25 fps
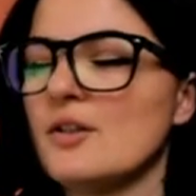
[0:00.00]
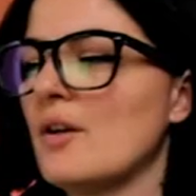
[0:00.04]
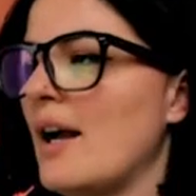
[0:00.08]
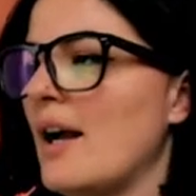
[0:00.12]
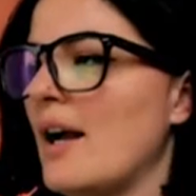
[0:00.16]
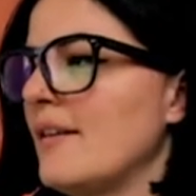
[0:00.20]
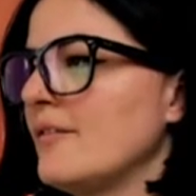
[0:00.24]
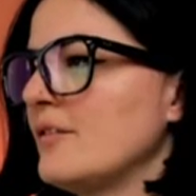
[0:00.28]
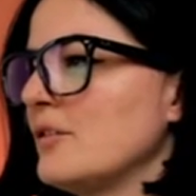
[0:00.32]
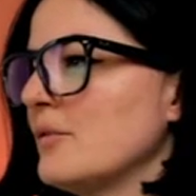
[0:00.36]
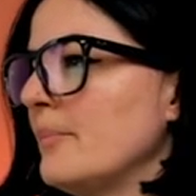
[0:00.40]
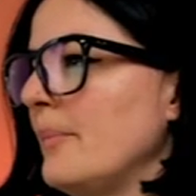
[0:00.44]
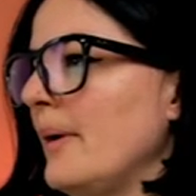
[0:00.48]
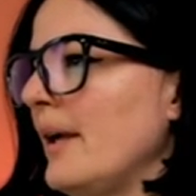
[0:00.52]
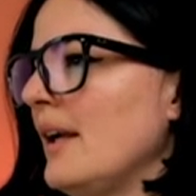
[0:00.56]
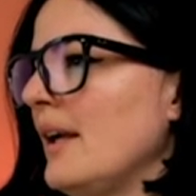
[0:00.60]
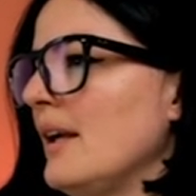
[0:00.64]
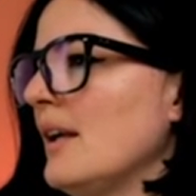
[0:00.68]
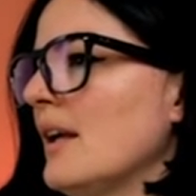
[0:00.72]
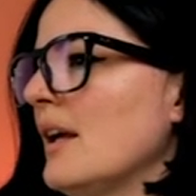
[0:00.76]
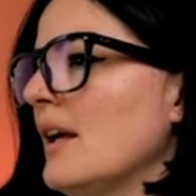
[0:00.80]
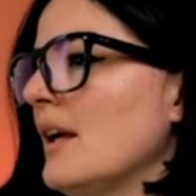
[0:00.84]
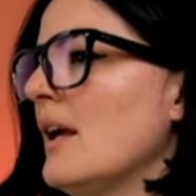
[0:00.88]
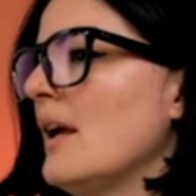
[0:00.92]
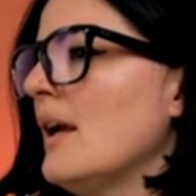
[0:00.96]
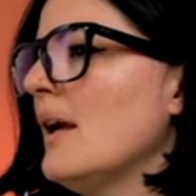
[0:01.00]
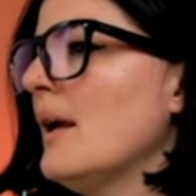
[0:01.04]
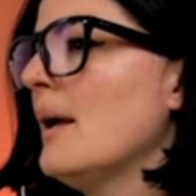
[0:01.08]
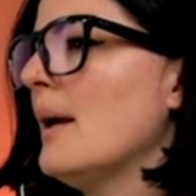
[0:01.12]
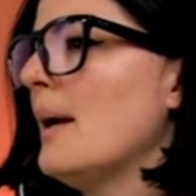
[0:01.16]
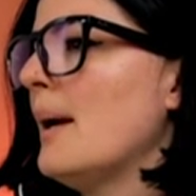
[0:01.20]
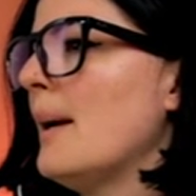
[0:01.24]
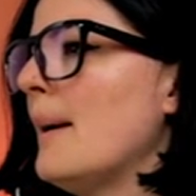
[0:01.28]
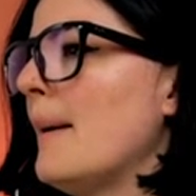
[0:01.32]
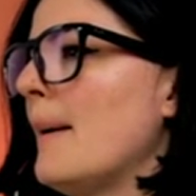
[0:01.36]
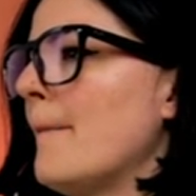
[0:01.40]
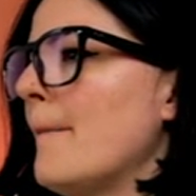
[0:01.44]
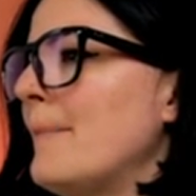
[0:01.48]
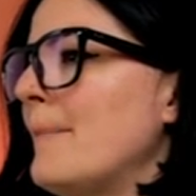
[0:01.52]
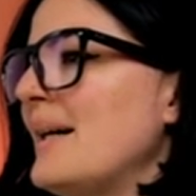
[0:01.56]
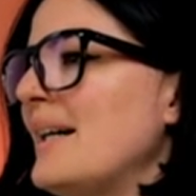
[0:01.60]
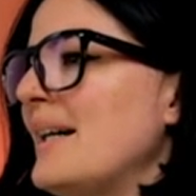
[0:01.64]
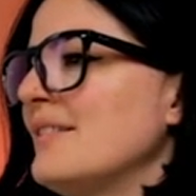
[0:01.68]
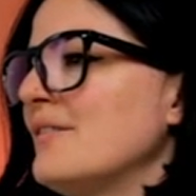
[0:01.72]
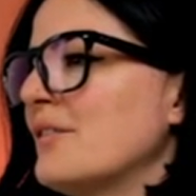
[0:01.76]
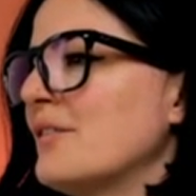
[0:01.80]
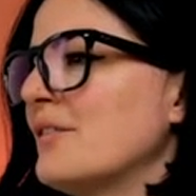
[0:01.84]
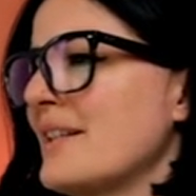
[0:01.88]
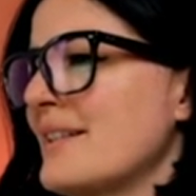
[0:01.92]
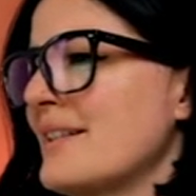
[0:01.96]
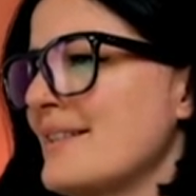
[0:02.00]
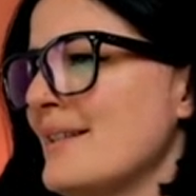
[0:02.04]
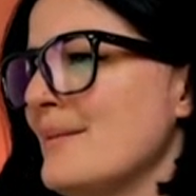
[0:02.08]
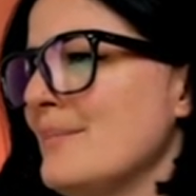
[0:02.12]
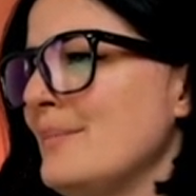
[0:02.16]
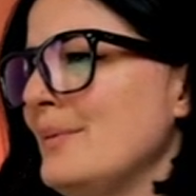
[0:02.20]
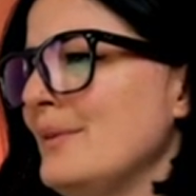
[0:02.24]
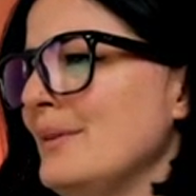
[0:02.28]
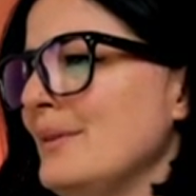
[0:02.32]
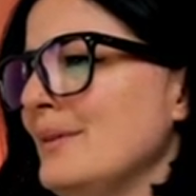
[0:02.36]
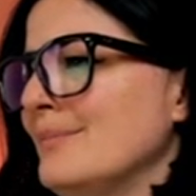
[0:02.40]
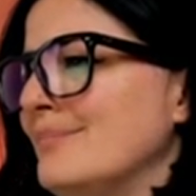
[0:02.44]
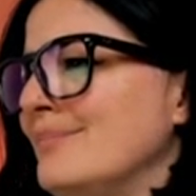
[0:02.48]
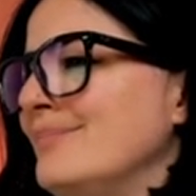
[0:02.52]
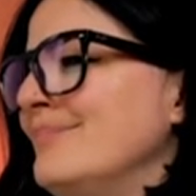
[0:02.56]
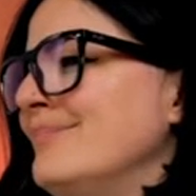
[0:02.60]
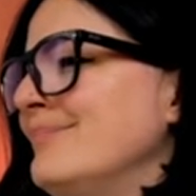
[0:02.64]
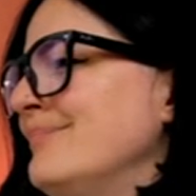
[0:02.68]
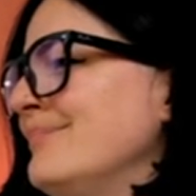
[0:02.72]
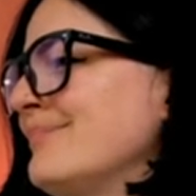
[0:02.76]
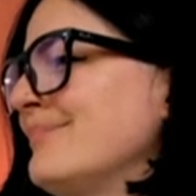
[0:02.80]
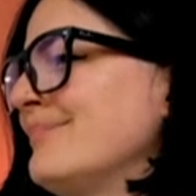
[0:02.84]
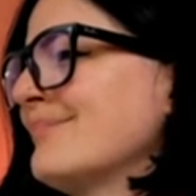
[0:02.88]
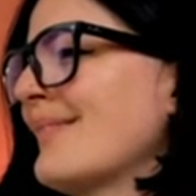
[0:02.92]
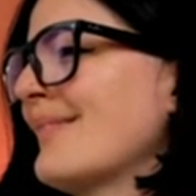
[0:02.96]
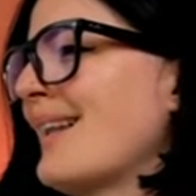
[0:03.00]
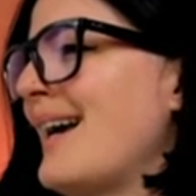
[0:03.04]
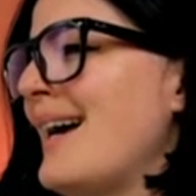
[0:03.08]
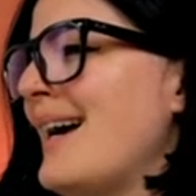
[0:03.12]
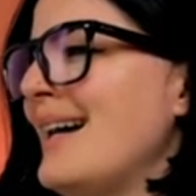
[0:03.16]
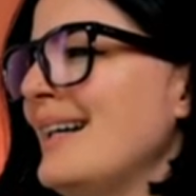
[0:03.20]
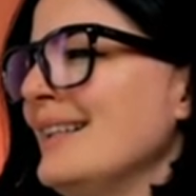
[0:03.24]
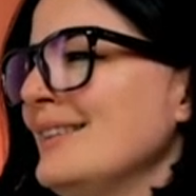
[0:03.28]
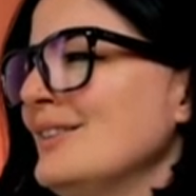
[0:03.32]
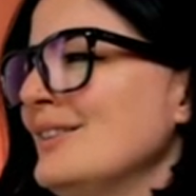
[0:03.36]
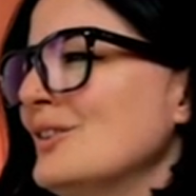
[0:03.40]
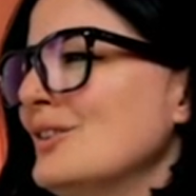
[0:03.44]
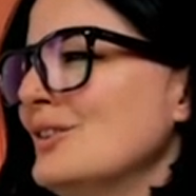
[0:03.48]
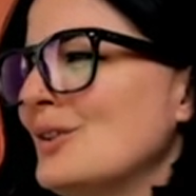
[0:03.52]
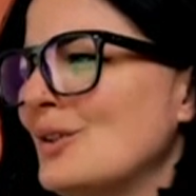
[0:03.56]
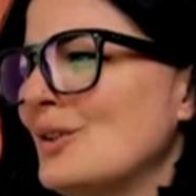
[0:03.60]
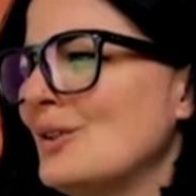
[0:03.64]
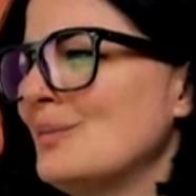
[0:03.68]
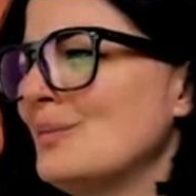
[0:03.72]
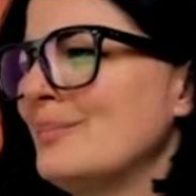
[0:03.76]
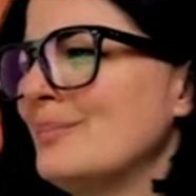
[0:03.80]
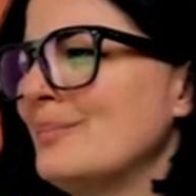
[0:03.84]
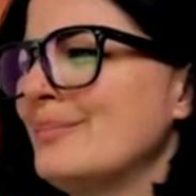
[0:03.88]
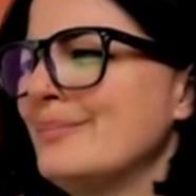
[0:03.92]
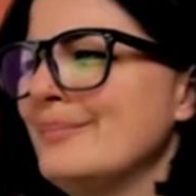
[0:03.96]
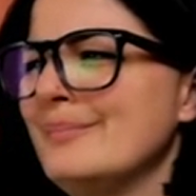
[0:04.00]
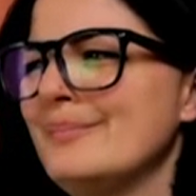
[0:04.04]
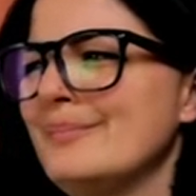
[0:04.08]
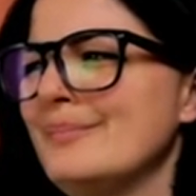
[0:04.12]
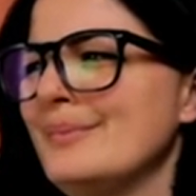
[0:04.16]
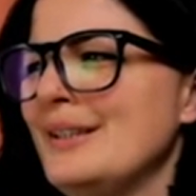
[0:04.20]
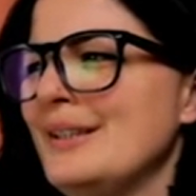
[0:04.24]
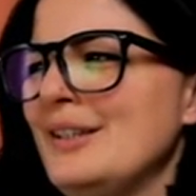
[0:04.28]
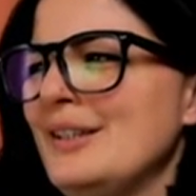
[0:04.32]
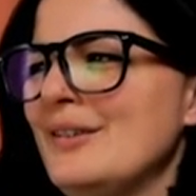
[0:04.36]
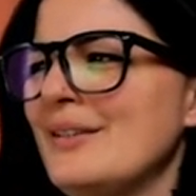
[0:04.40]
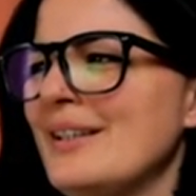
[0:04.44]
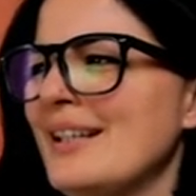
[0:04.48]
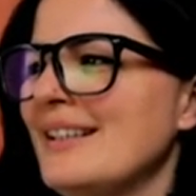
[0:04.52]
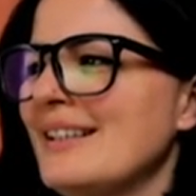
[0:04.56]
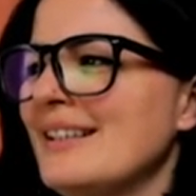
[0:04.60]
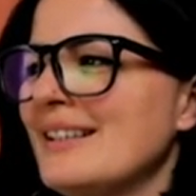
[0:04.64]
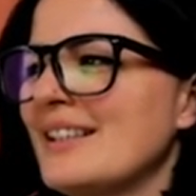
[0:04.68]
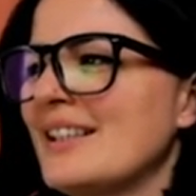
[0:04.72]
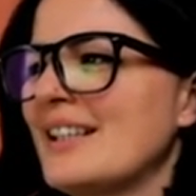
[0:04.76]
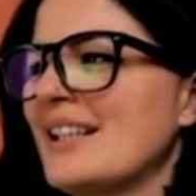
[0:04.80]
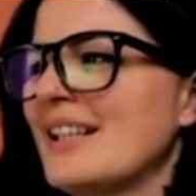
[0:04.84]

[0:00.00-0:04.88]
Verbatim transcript: you have to pay. But for example, I don't know, you can